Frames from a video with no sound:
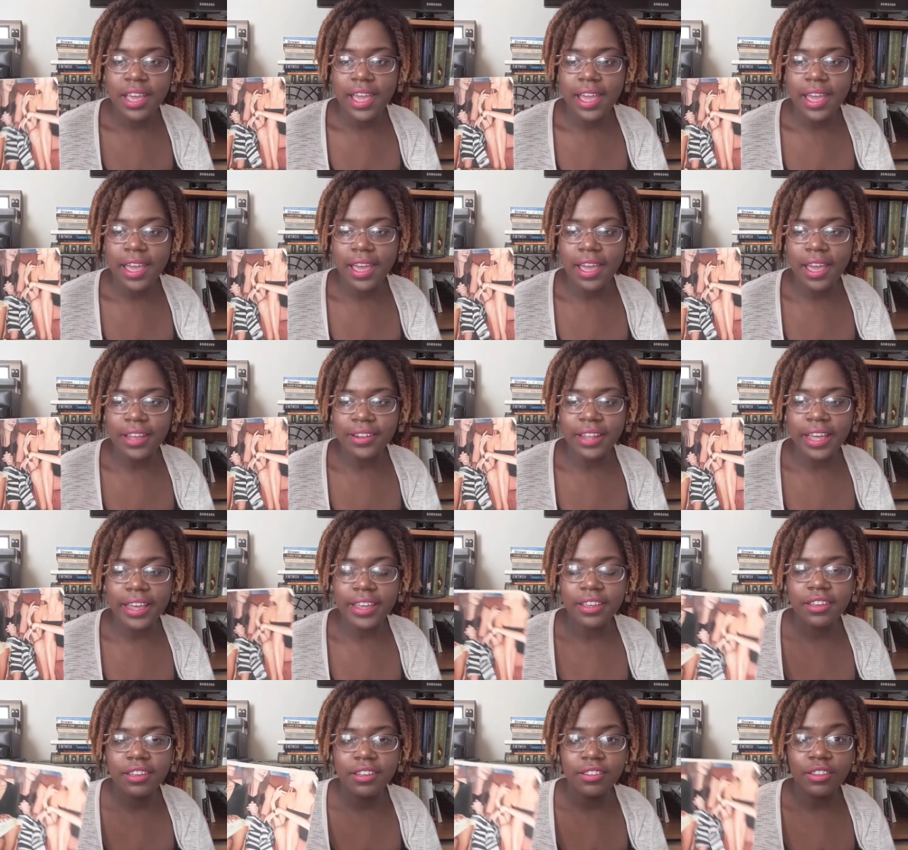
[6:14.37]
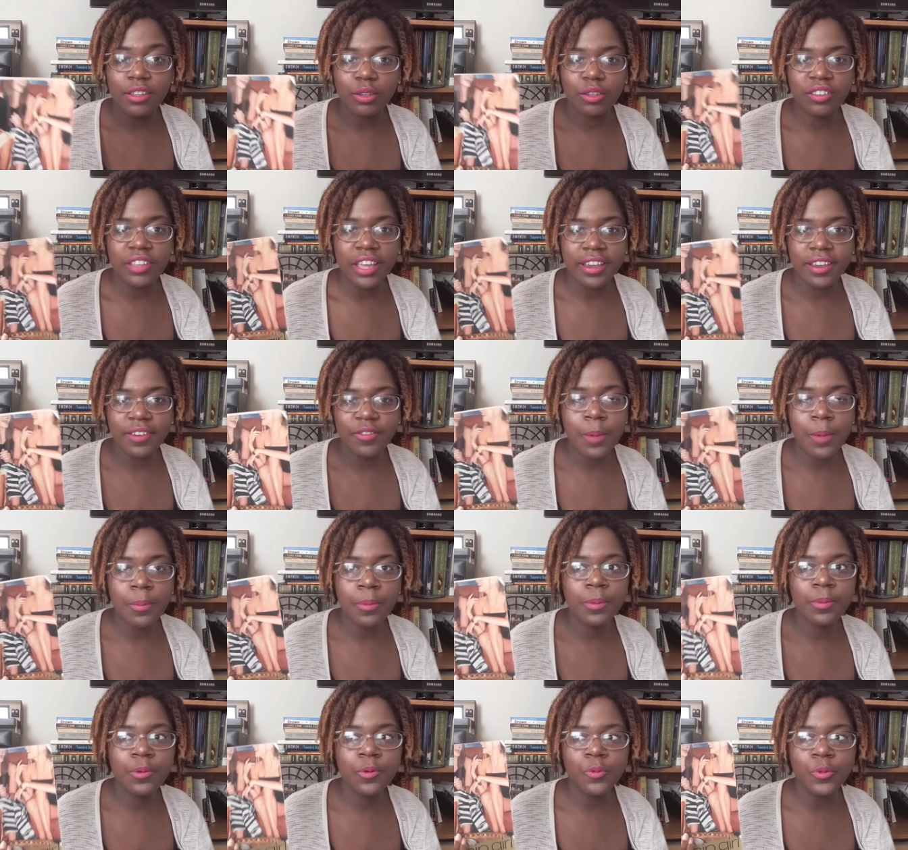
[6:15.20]
And like the second, I
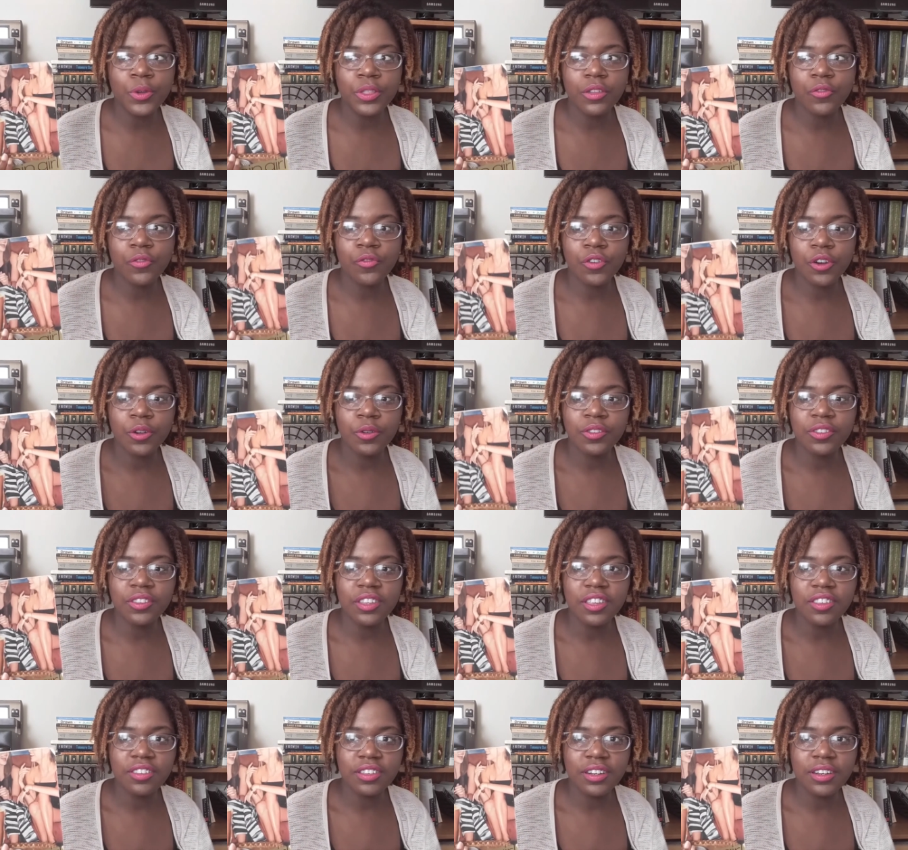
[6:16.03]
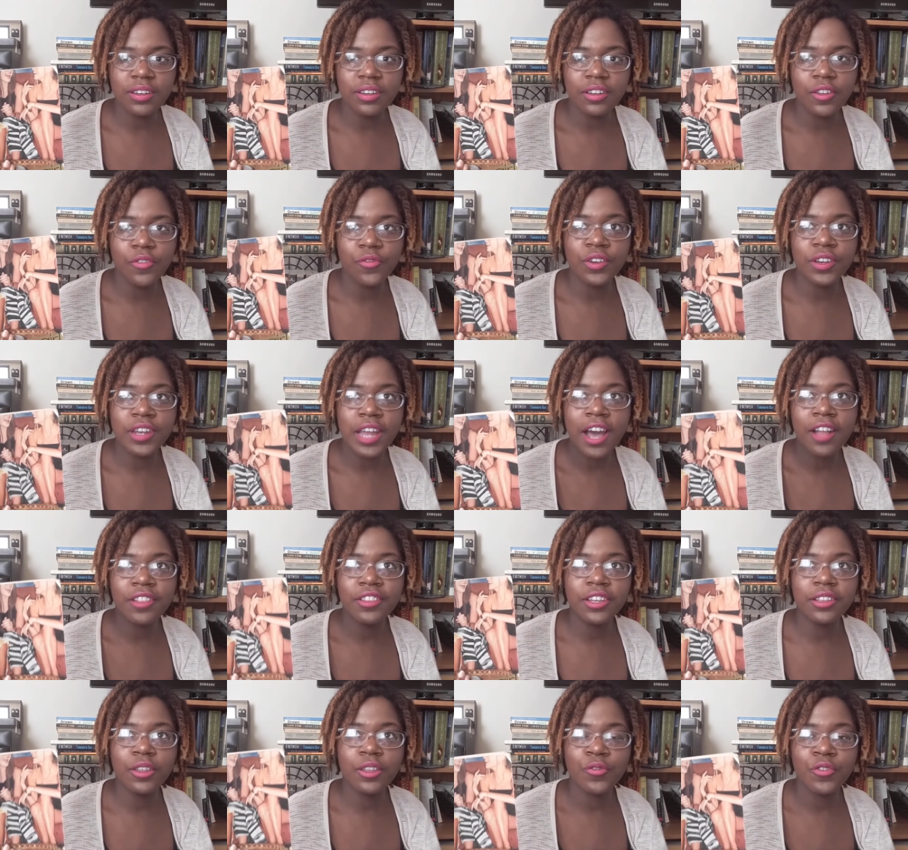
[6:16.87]
remember when the first season, the
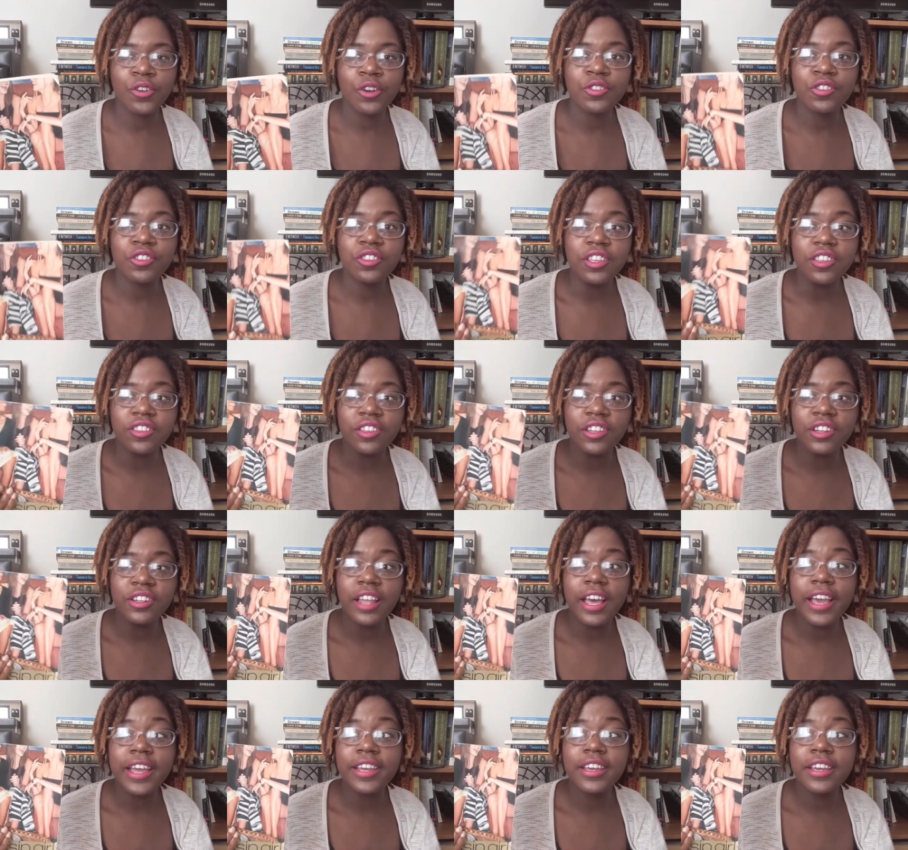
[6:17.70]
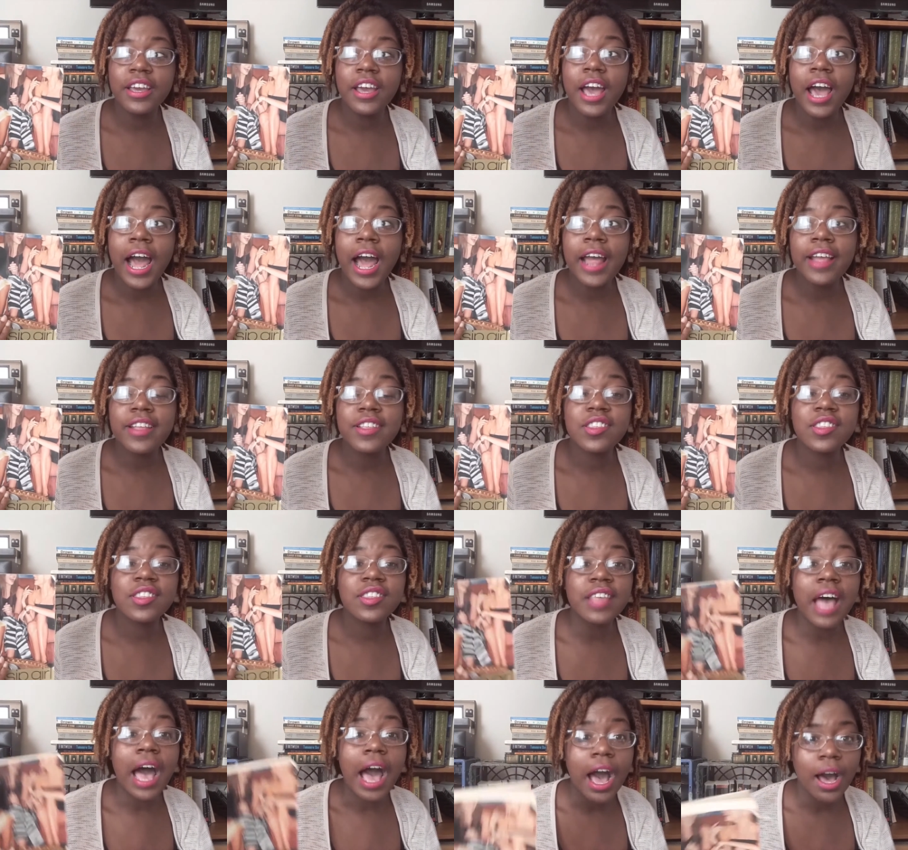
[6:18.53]
finale of the first season, like I
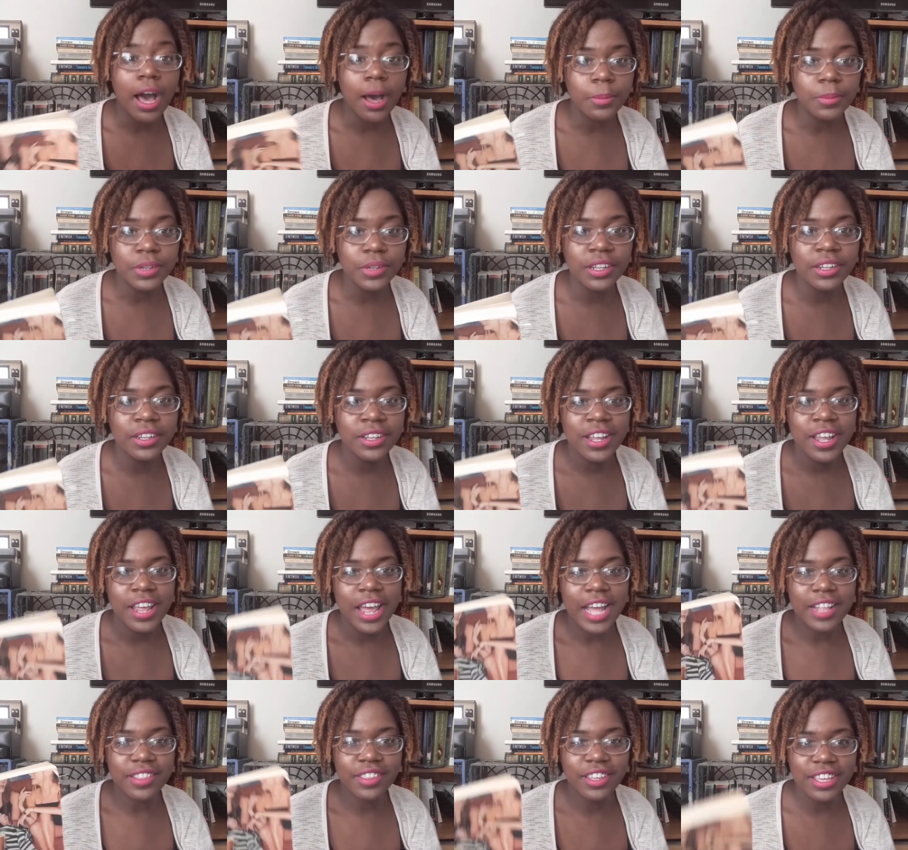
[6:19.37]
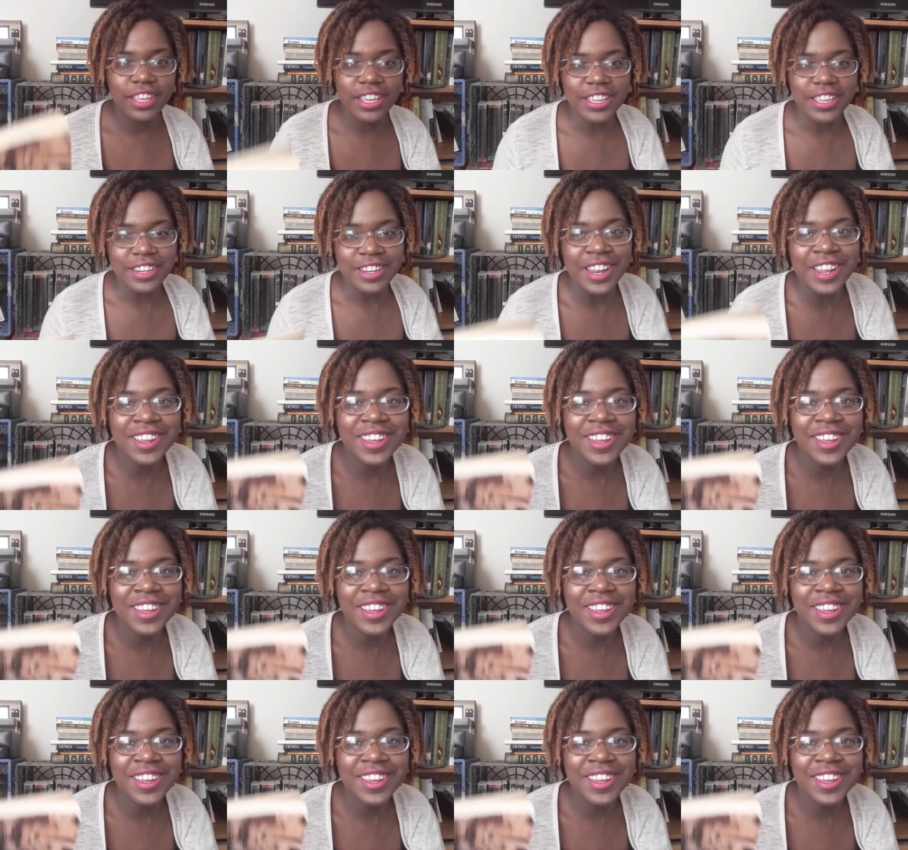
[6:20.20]
sobbed at the end